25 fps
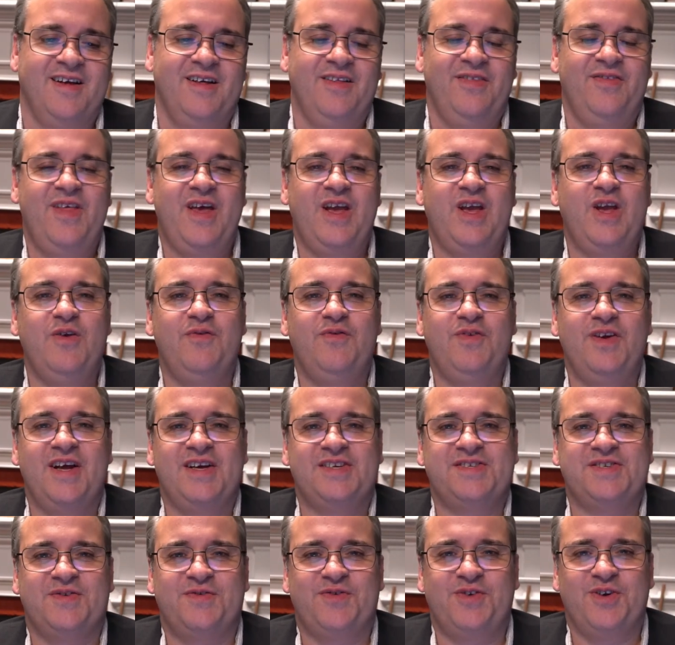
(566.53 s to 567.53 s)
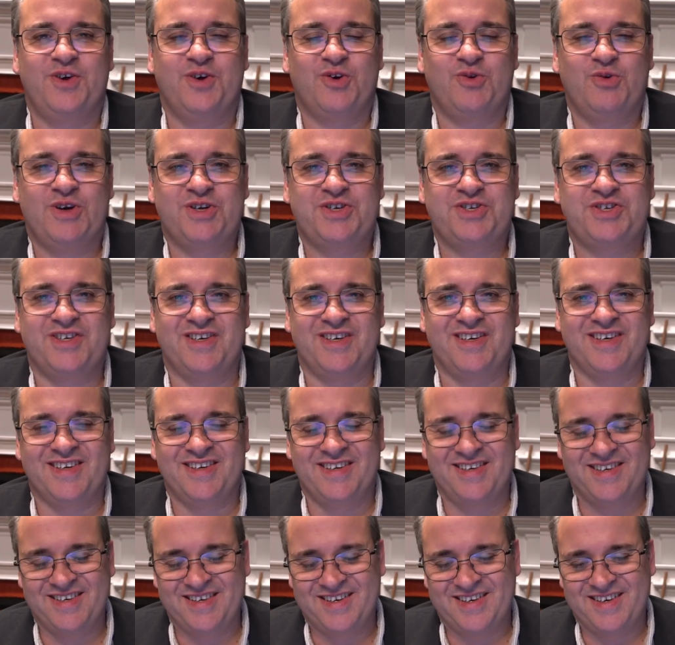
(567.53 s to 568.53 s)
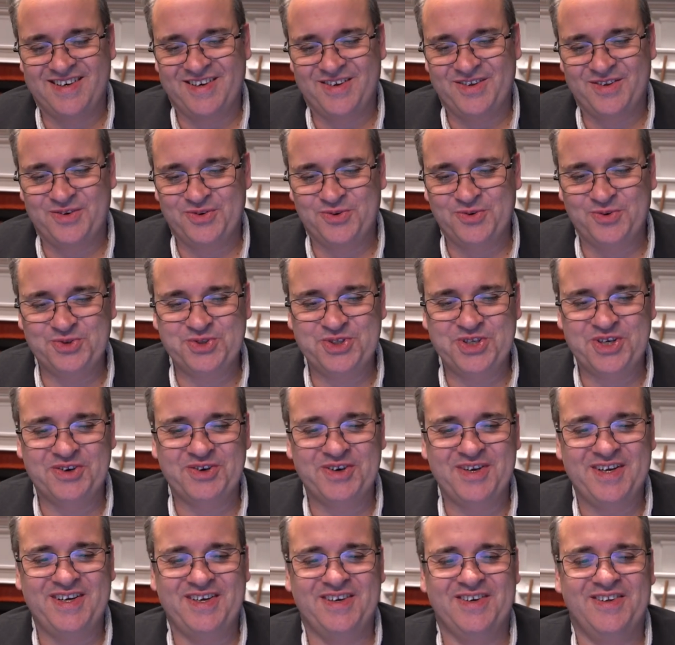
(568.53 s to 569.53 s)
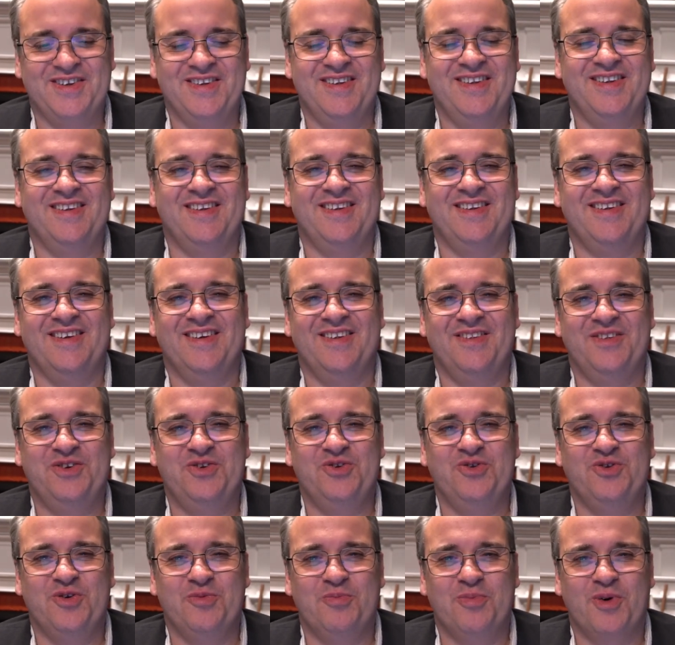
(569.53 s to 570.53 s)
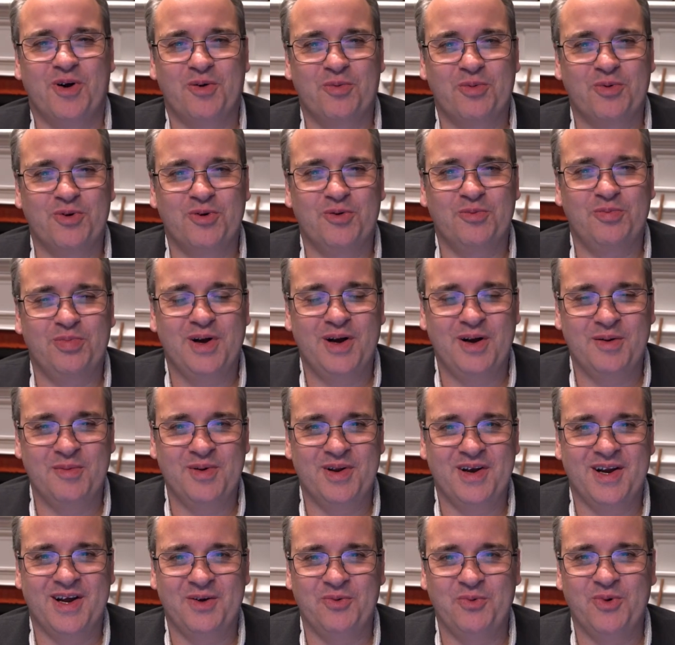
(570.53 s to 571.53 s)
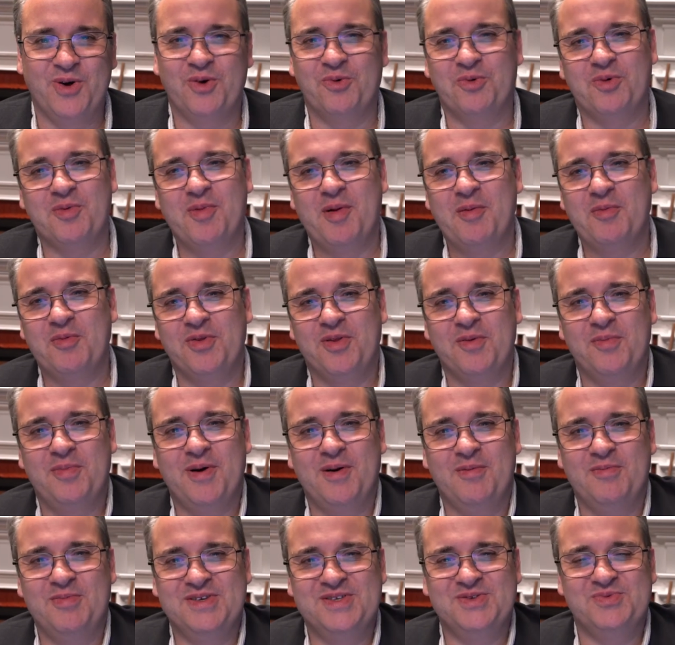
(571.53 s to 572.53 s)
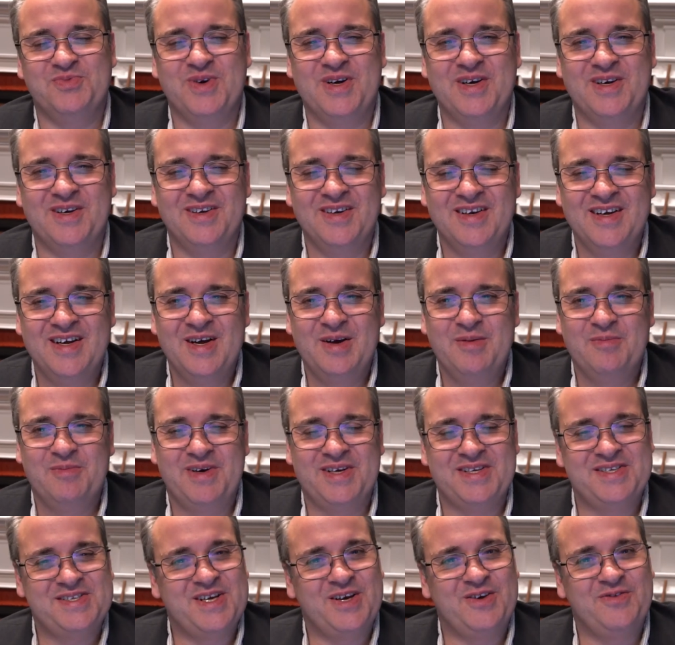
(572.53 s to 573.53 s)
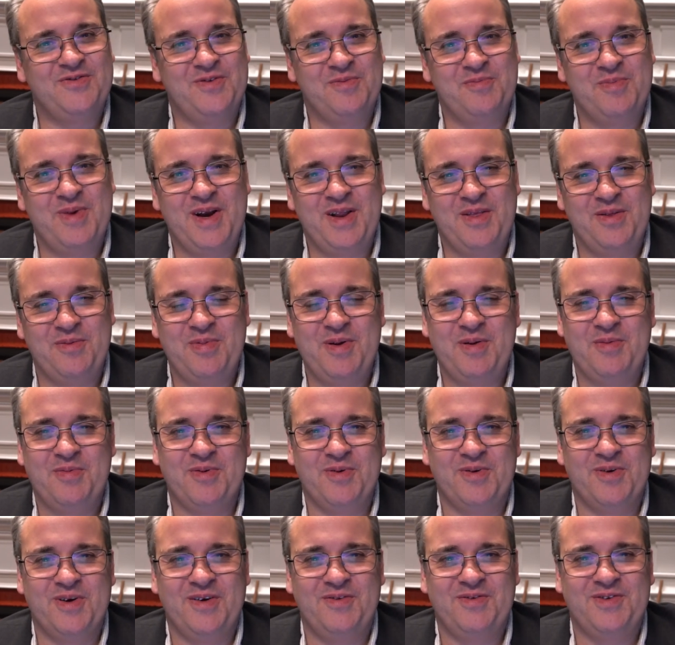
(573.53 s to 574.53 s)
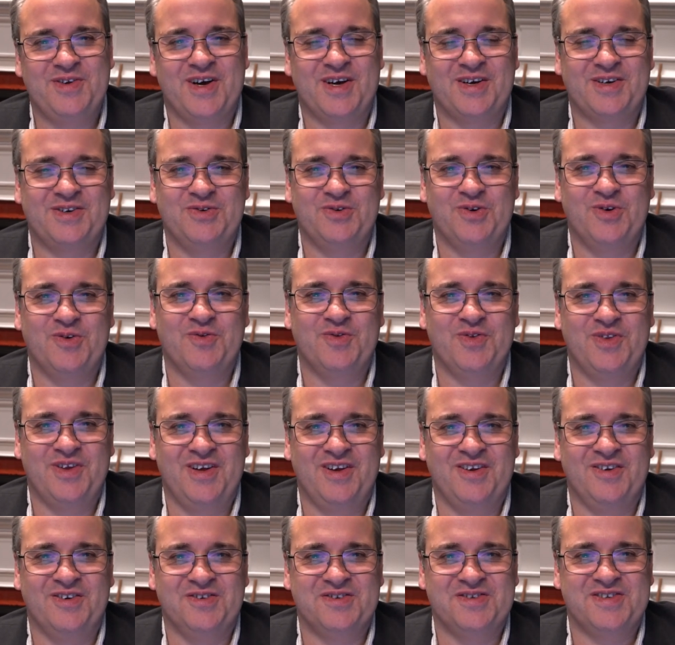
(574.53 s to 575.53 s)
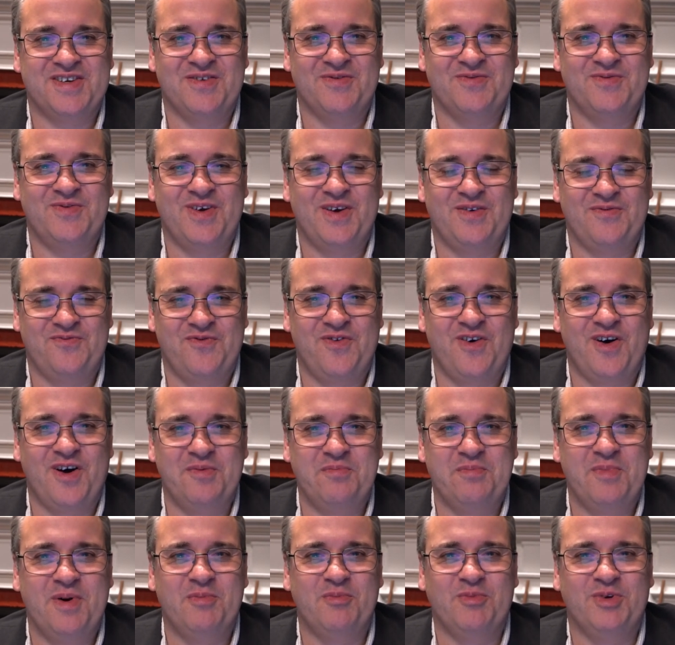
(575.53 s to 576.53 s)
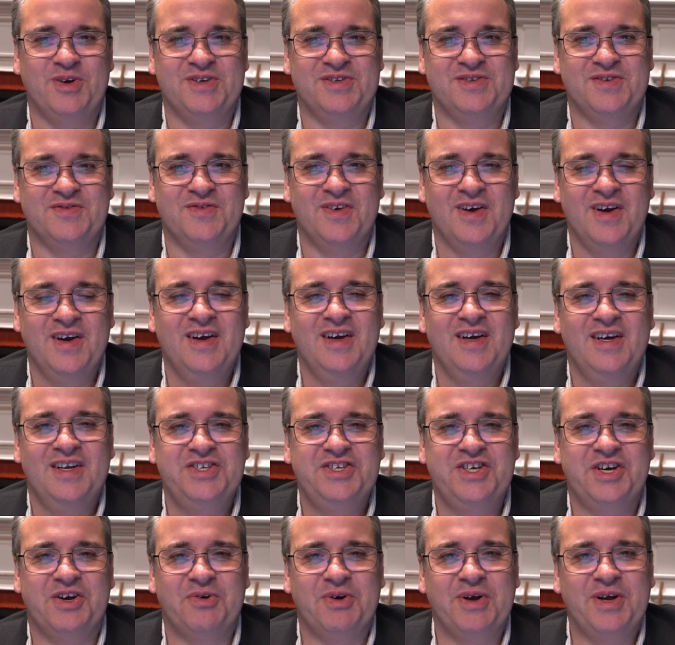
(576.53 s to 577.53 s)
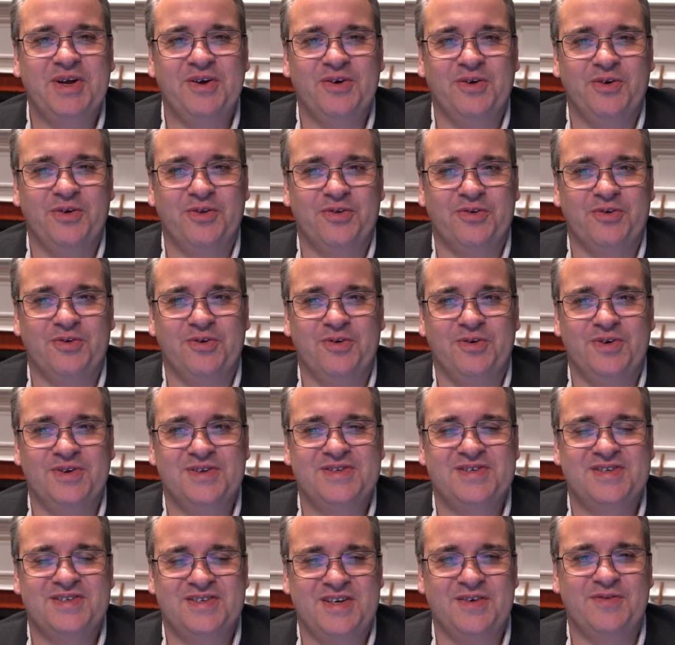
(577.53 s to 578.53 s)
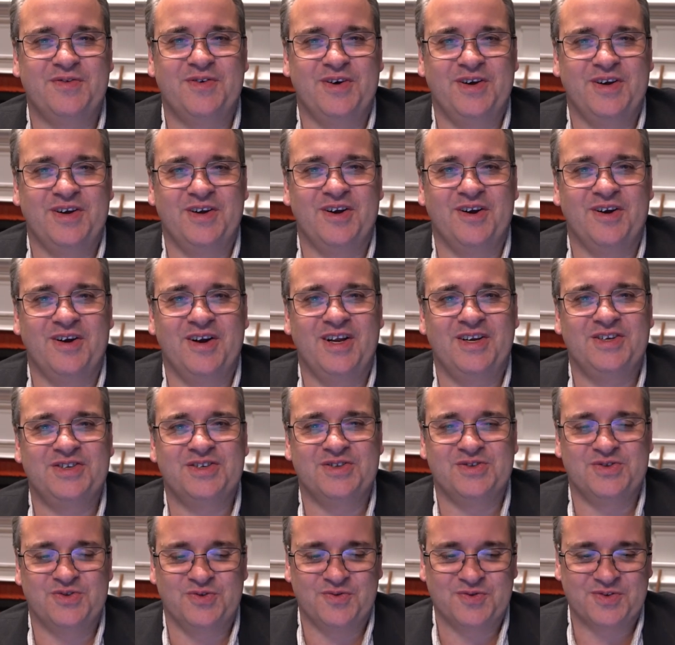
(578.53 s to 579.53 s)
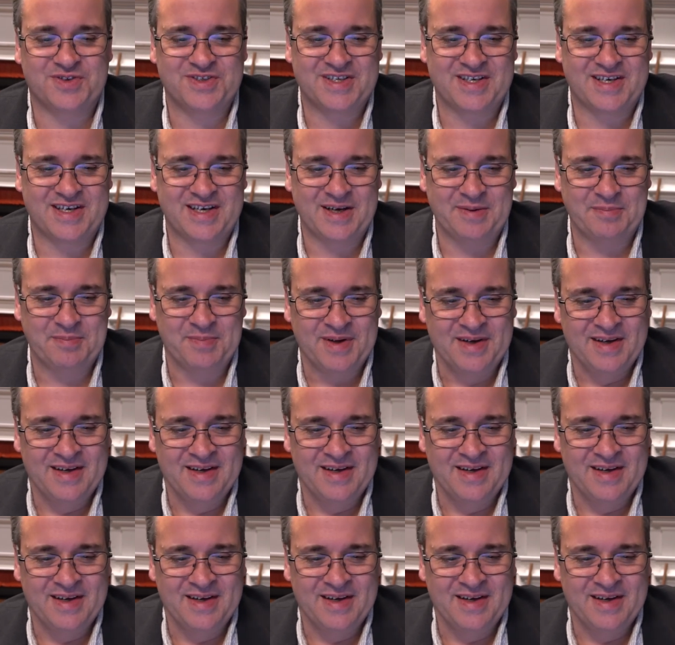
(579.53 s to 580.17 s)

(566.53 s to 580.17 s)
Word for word: Thank you, Vanessa, for your question on uh, on Old Cherry Hill and the, the Duke of Marlborough pub. And I well remember the pub as well myself, and many of the people I've talked to over the years have, have fond memories of Cherry Hill through its different incarnations over time.